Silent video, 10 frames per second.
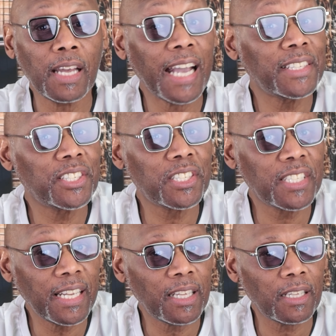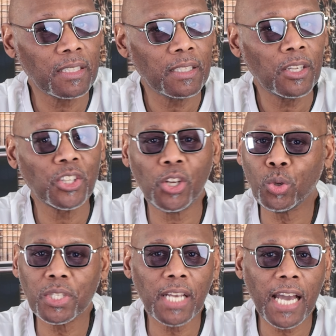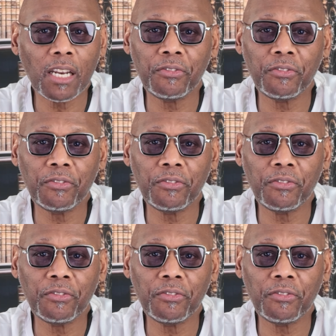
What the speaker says: and still no sign of